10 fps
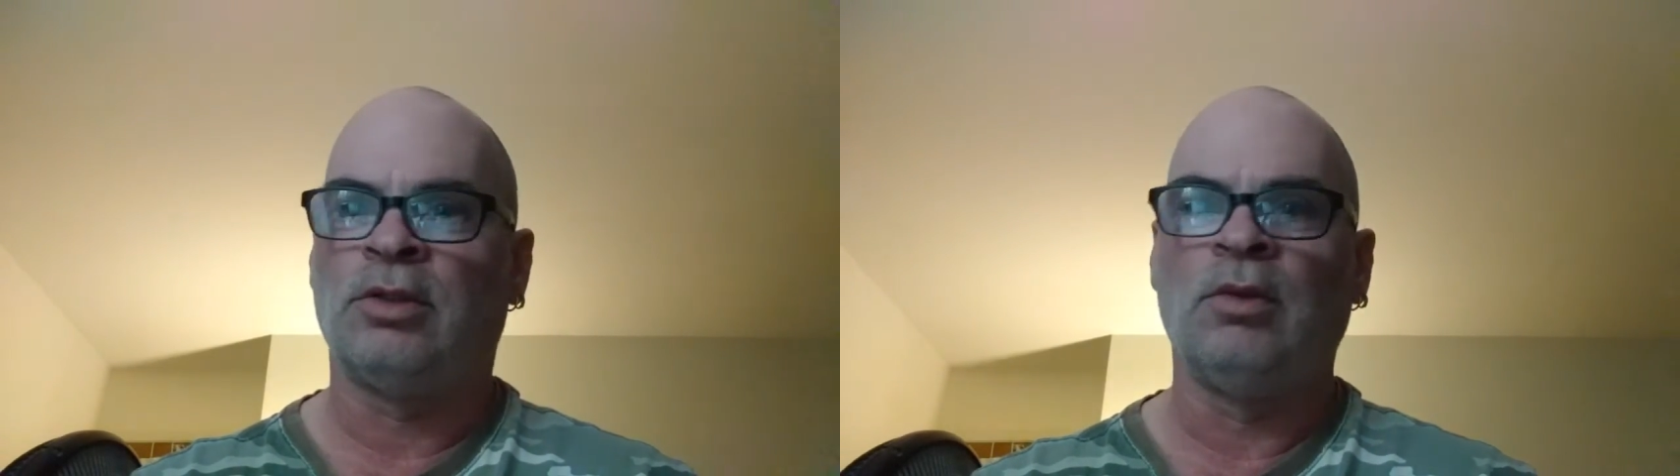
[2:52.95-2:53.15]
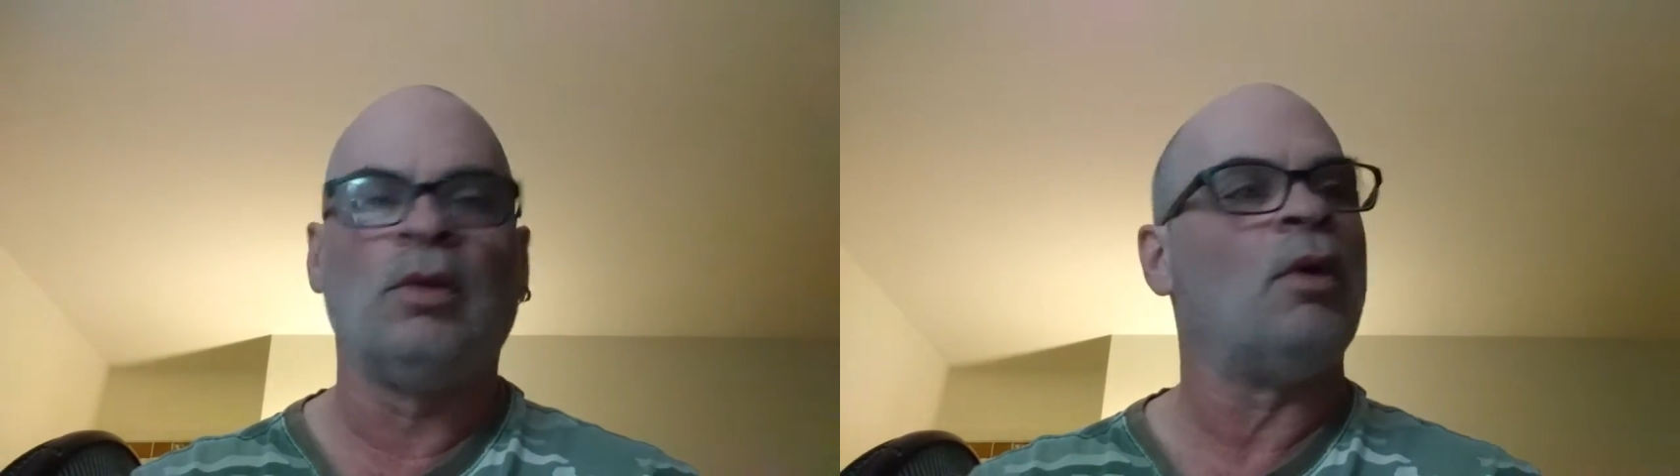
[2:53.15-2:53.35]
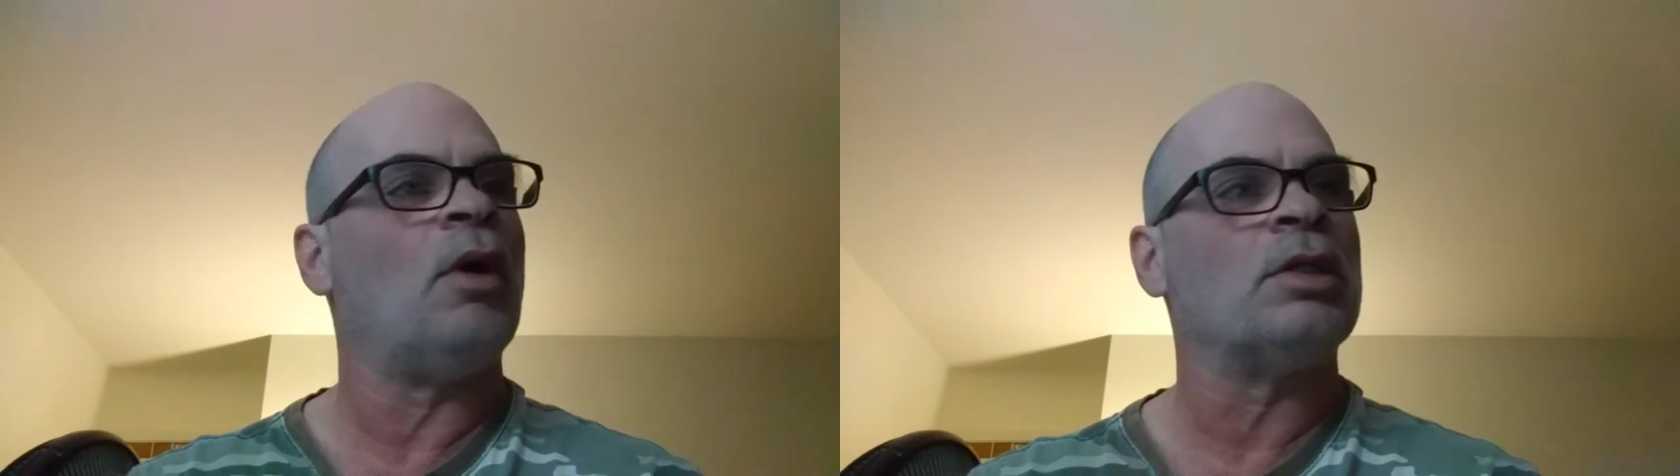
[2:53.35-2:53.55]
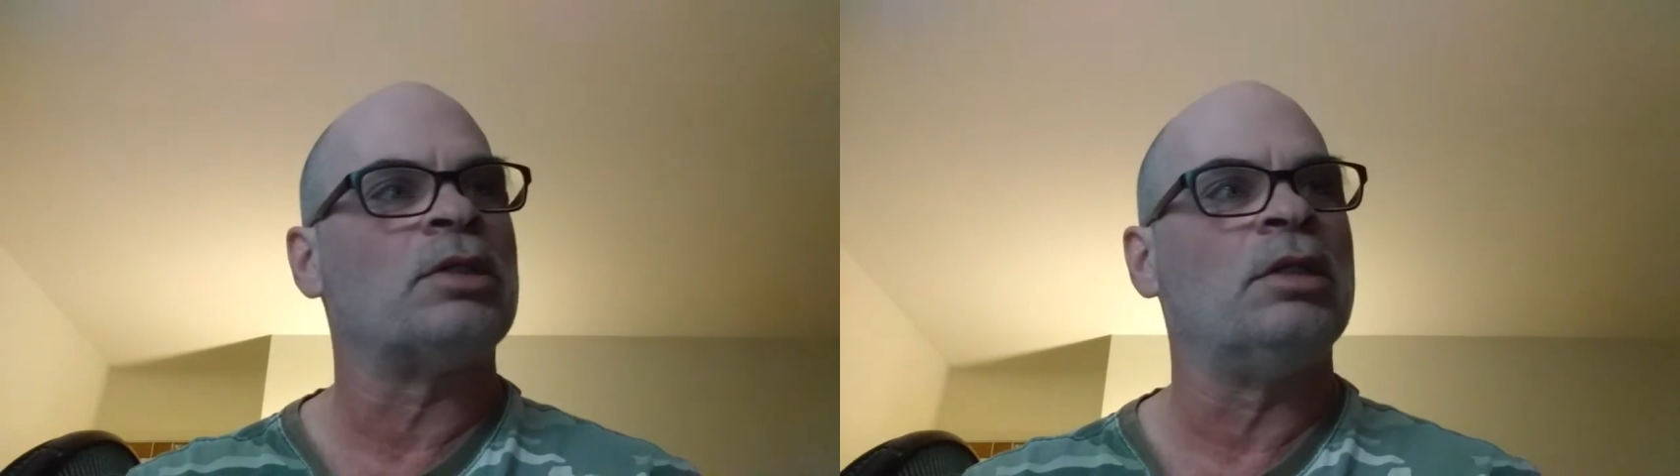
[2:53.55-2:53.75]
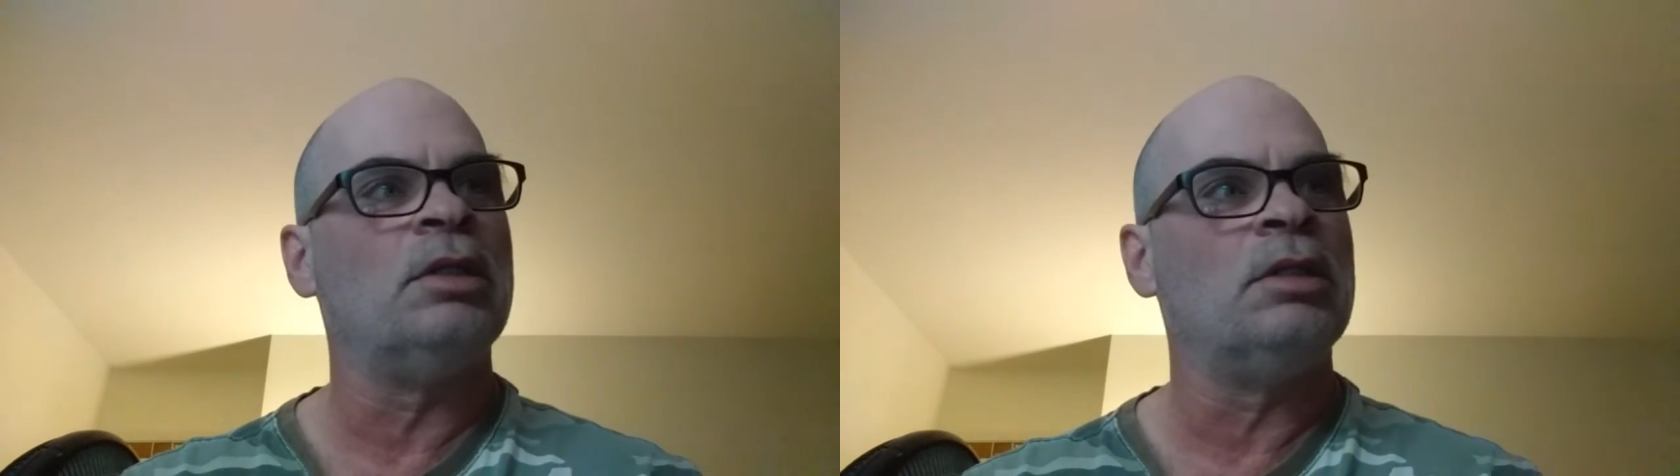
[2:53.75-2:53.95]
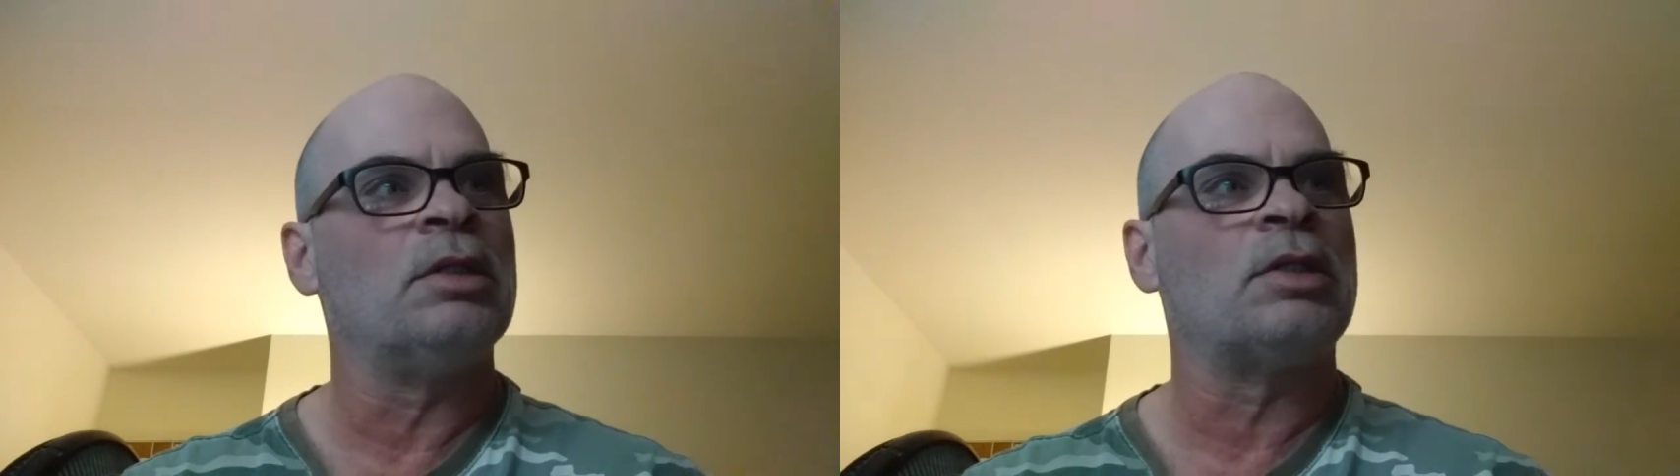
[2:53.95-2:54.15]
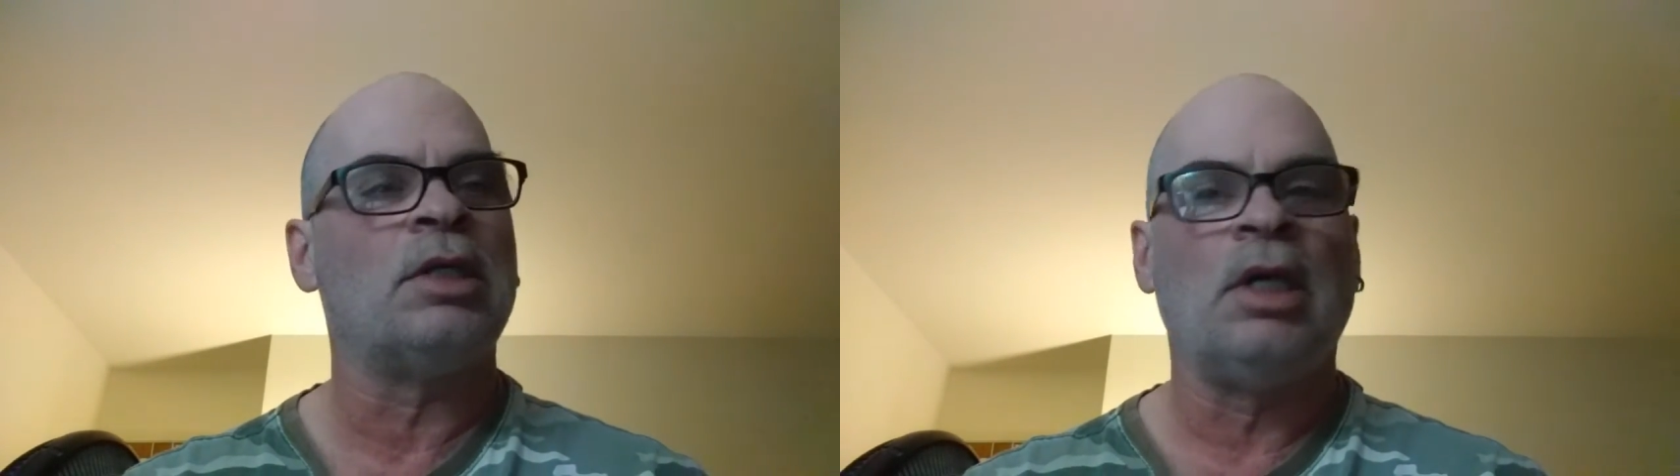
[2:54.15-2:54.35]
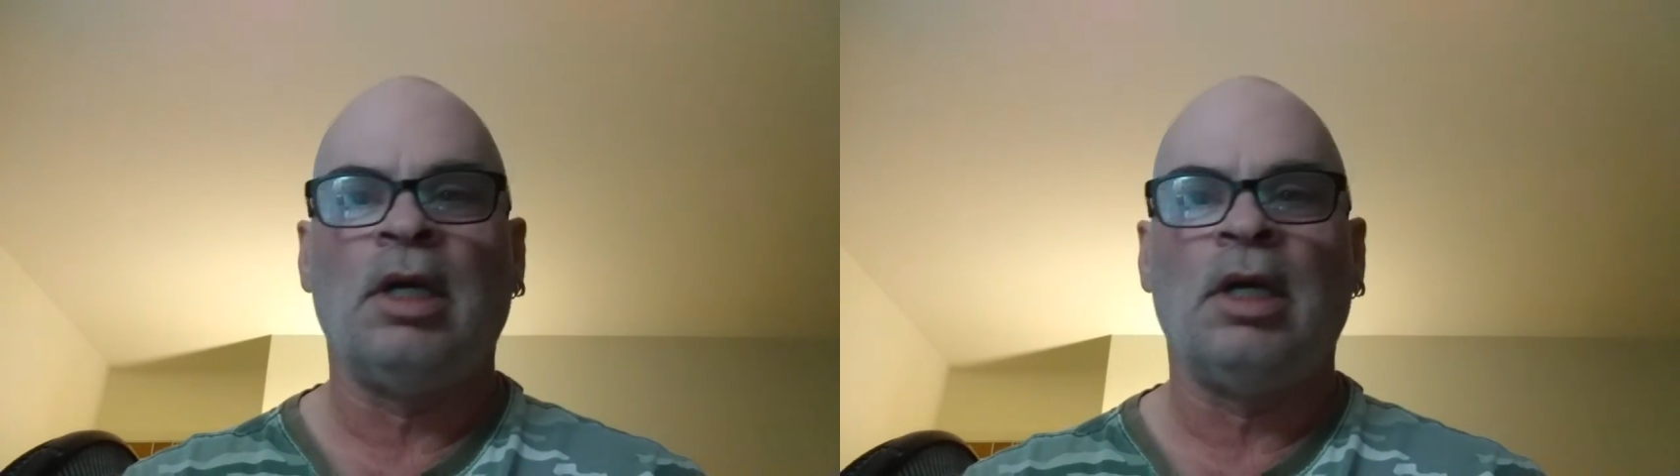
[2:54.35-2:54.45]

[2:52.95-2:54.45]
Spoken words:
two losses